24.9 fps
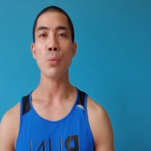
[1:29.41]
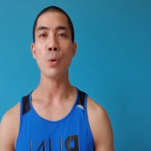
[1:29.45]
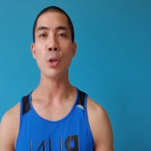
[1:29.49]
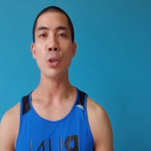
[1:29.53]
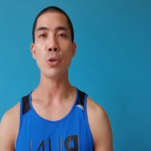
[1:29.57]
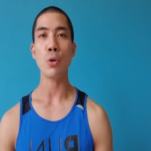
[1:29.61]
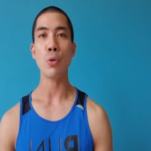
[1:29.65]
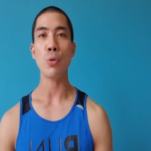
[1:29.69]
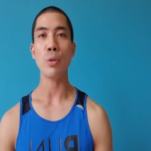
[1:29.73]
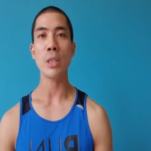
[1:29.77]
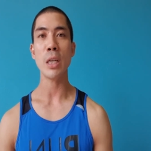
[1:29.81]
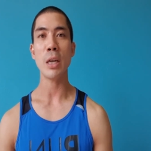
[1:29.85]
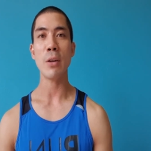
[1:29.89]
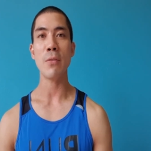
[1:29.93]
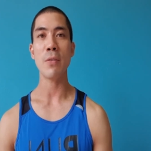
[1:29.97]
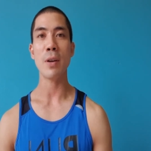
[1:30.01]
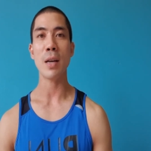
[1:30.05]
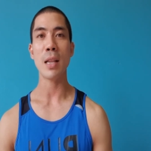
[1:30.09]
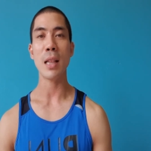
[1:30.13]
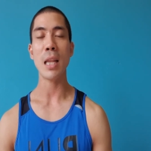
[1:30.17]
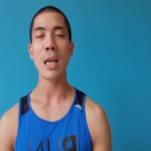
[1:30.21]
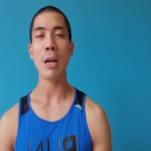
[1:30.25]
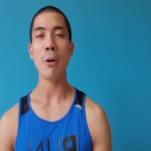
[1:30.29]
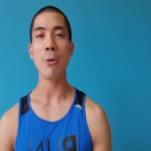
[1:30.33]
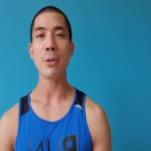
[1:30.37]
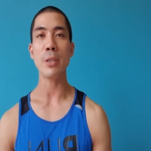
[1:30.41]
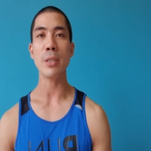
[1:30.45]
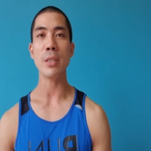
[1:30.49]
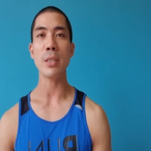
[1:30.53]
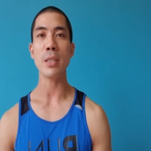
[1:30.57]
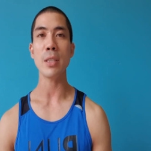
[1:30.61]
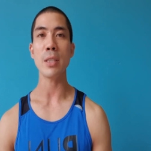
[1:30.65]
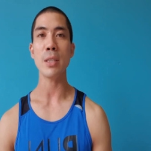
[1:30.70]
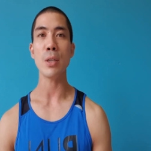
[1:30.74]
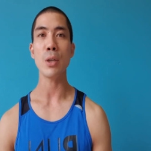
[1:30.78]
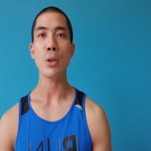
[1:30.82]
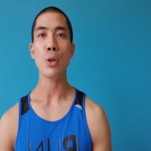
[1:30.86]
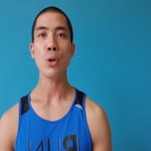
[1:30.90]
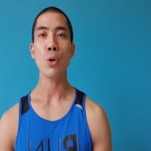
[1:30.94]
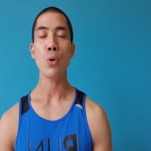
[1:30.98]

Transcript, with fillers: we don't have clarity,